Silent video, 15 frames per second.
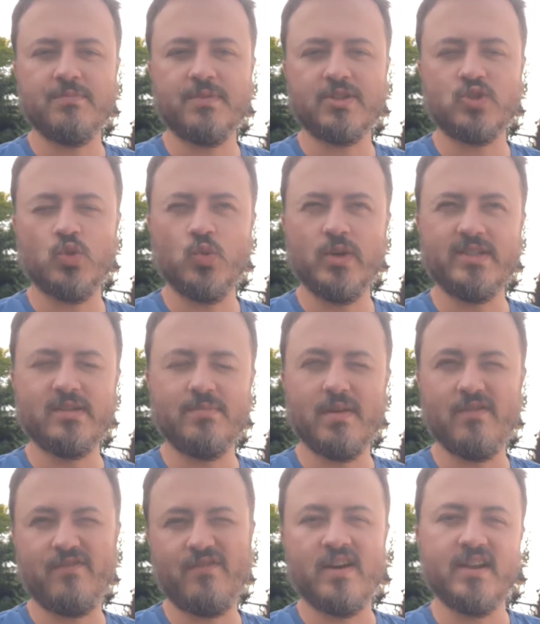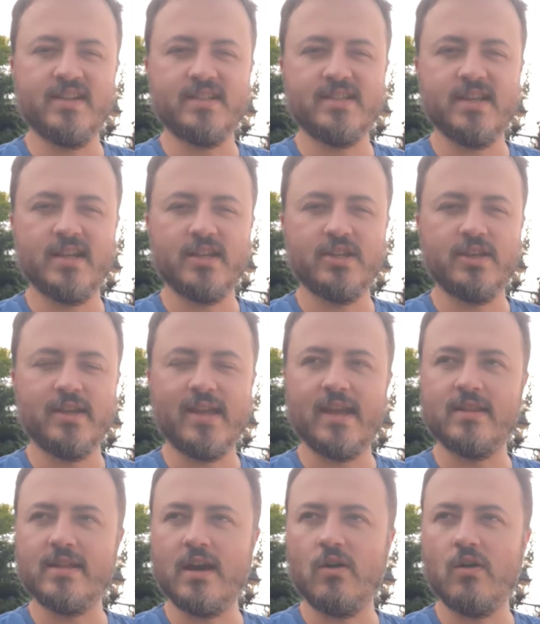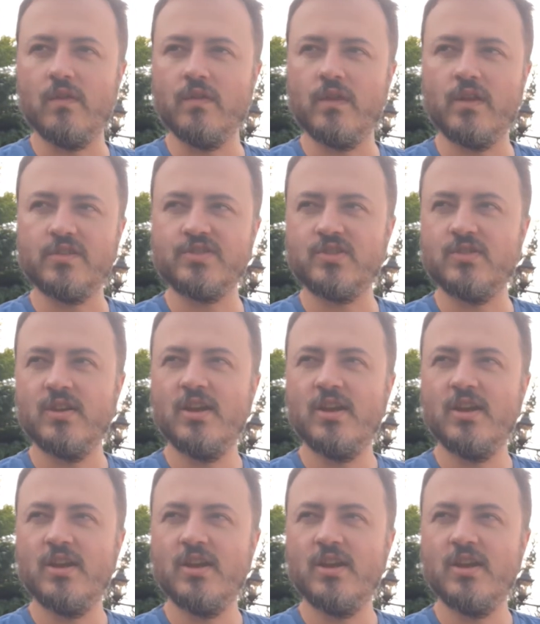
That's always a bit fun, isn't it? You get that on, that's,